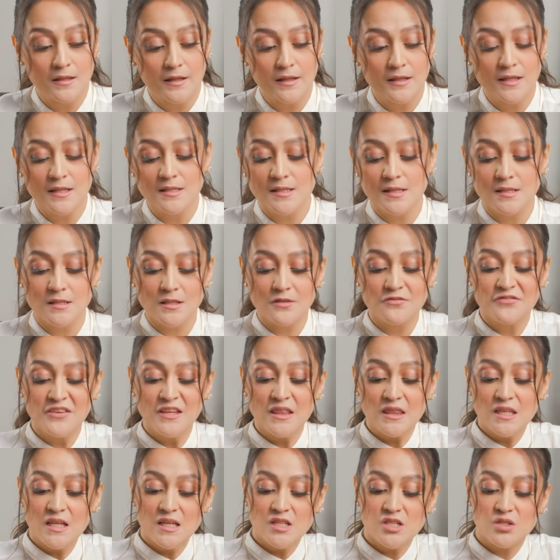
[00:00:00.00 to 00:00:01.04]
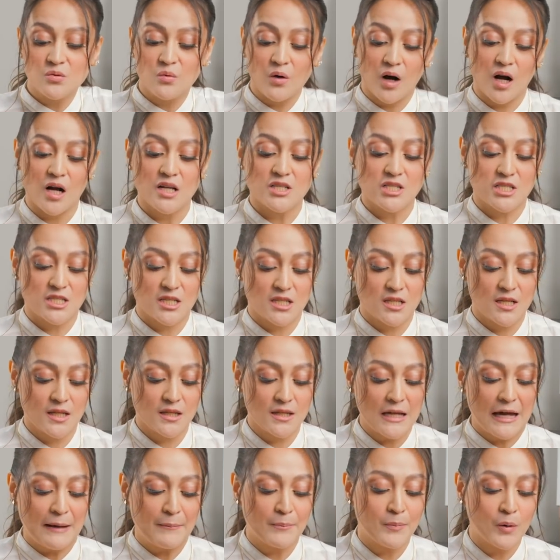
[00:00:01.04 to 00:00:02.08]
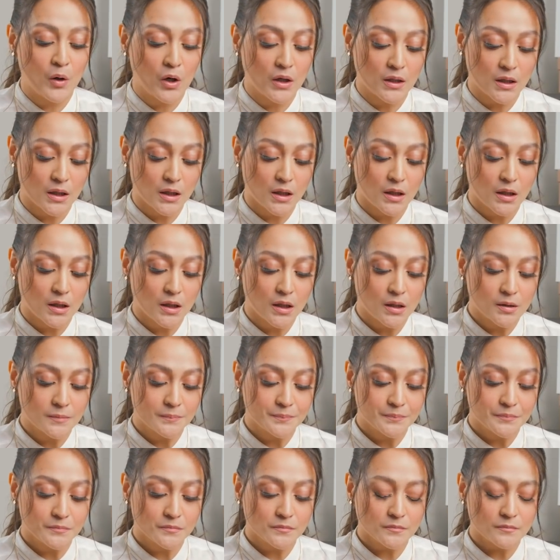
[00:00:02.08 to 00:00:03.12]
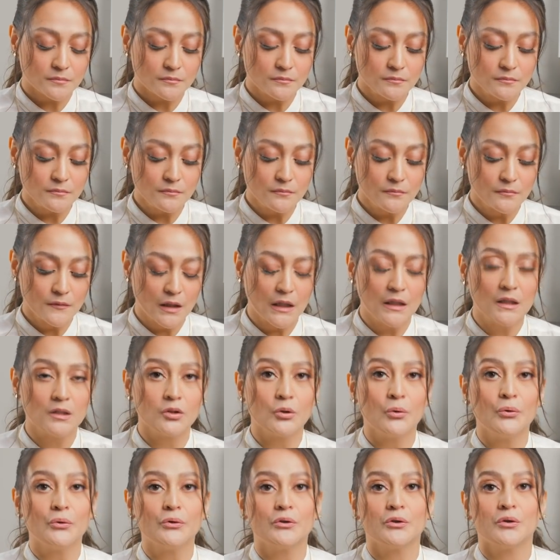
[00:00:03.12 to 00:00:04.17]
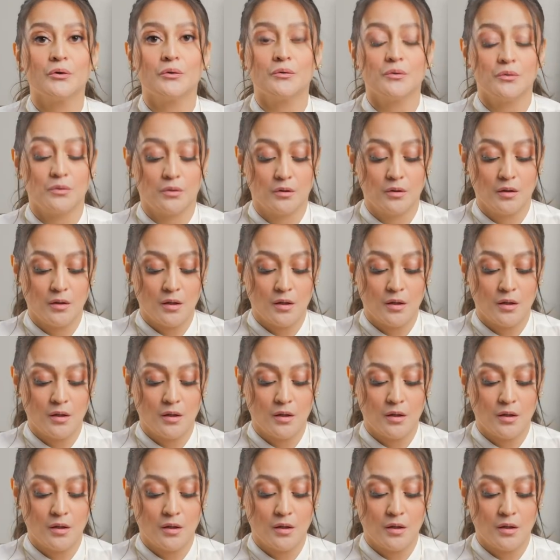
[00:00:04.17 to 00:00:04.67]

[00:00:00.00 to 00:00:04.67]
This is a vintage watch that I bought in Tokyo.